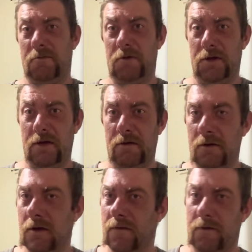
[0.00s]
really.
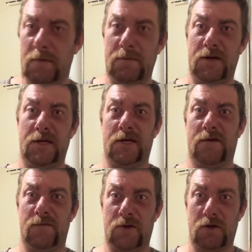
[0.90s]
Remember discus
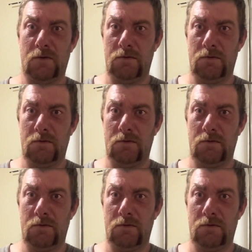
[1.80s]
from school?